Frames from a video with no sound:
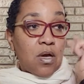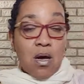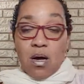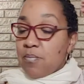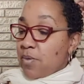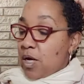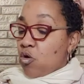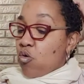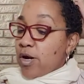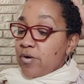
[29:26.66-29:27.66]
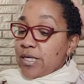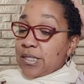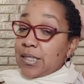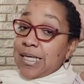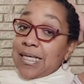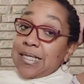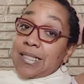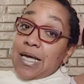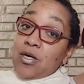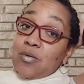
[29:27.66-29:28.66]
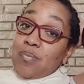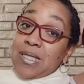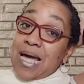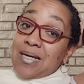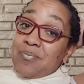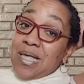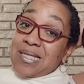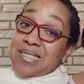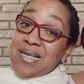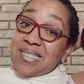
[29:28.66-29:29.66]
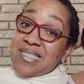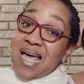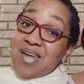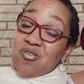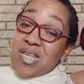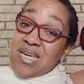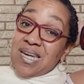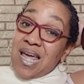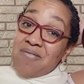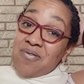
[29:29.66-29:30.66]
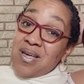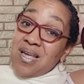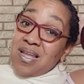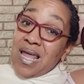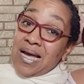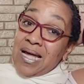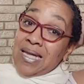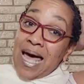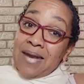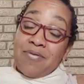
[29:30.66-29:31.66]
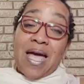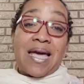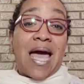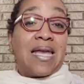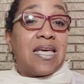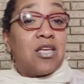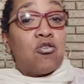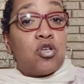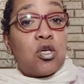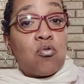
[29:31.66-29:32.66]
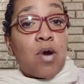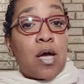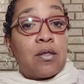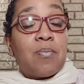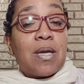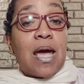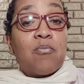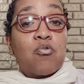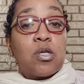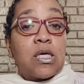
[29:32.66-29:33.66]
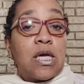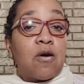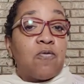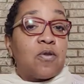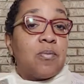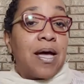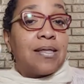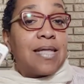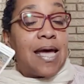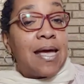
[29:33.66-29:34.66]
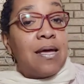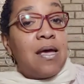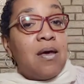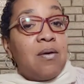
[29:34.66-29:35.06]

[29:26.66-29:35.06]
um, Aquarius leanings. They could be, that could be a sun sign, or they could have like a lot of that kind of energy around them. And I'm really careful about that